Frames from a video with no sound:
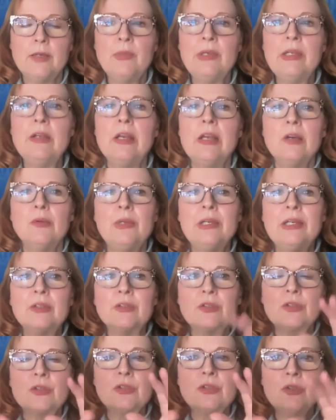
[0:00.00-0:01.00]
We get
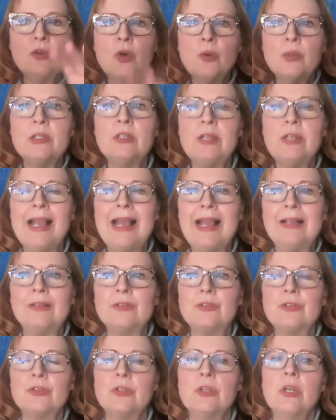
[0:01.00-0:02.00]
so
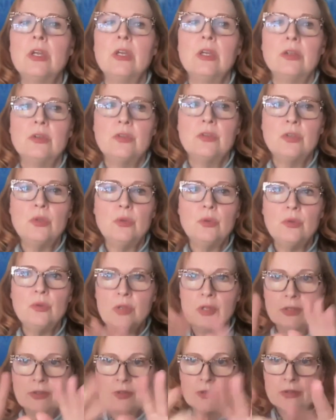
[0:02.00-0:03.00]
attached to
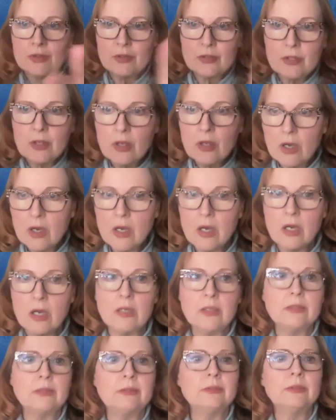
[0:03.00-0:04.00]
this
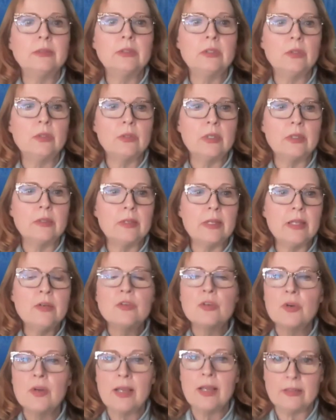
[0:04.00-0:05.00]

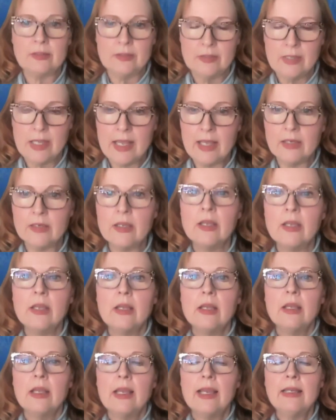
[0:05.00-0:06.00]
internet, and
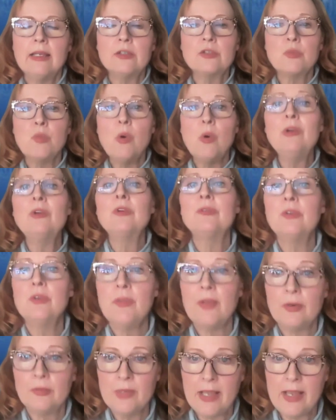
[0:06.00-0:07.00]
it's wonderful
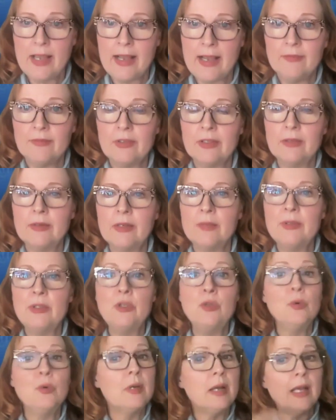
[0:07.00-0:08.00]
that we have it. I mean,
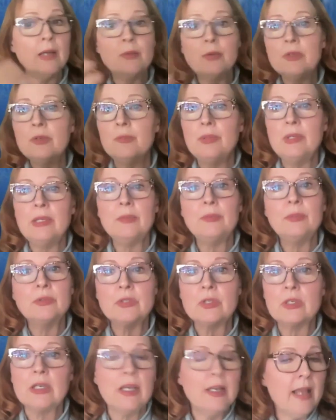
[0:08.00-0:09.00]
you and I wouldn't be able
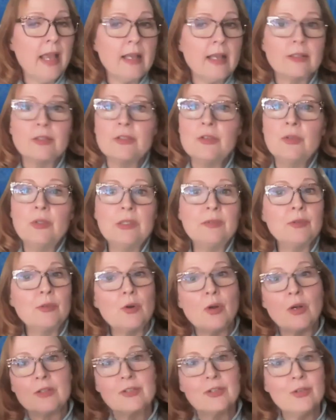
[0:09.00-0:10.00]
to connect. You live
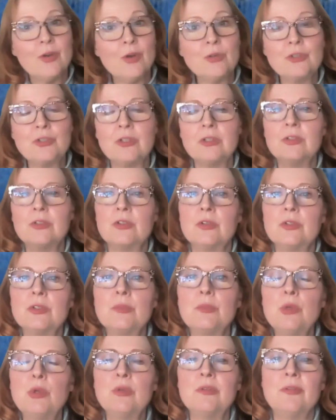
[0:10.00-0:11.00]
across the ocean, so it's
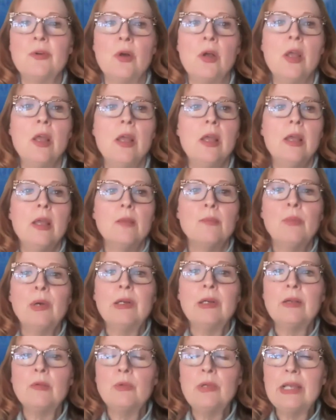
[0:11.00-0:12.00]
beautiful.
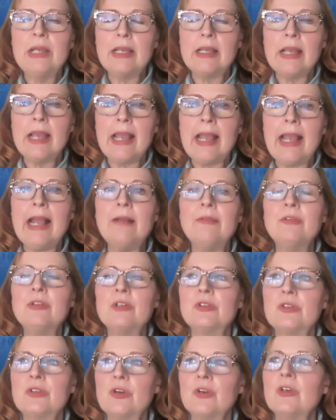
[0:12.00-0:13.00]
But we have to
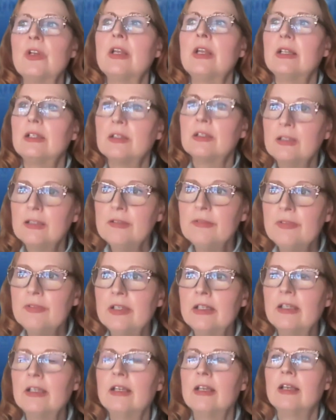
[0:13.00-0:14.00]
start
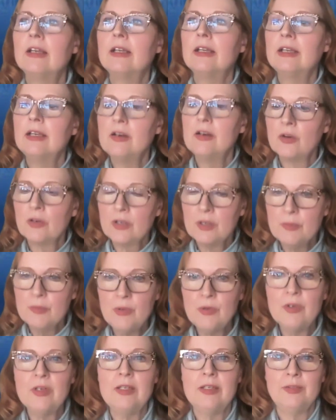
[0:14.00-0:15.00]
living in our
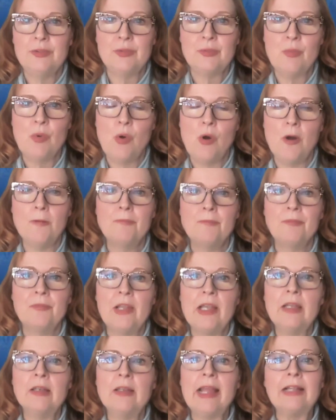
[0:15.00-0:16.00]
communities more.
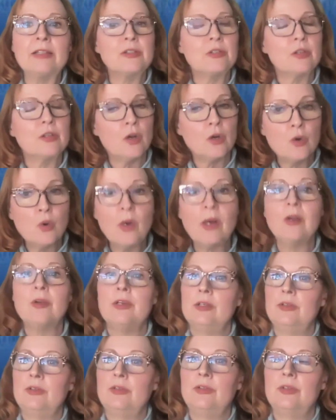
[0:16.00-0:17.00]
And that's
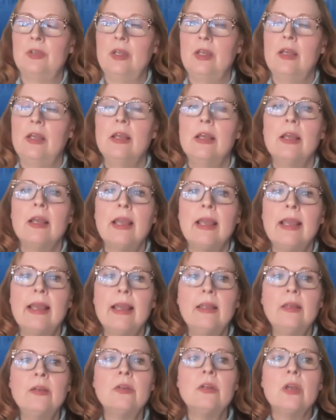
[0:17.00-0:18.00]
Aquarius.
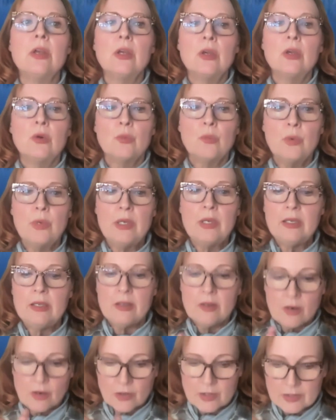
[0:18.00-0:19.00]
And
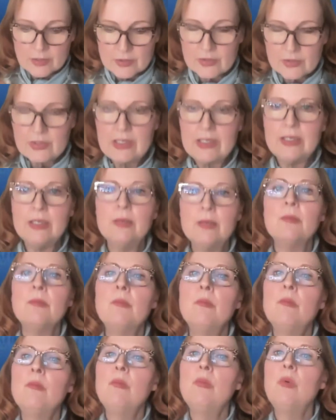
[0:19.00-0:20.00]
we are going to see
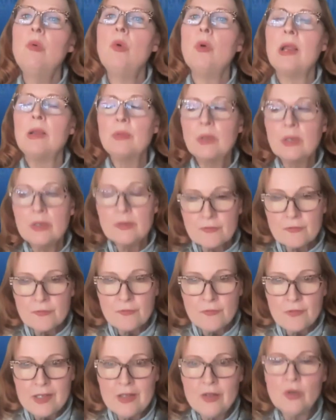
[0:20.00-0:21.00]
more, and we're going to
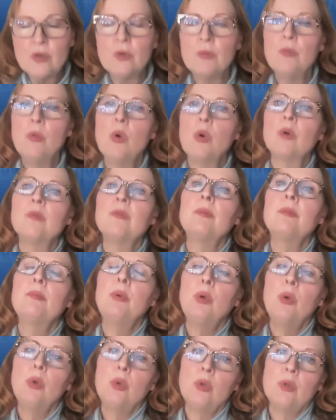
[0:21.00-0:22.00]
feel more of a
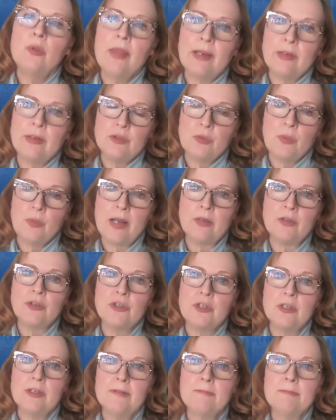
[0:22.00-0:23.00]
pull that
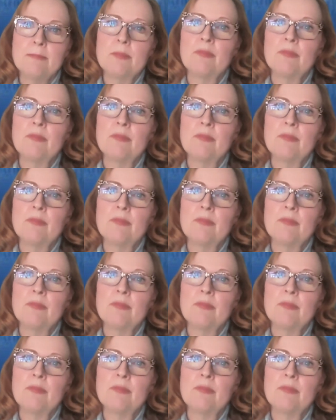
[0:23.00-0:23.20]
direction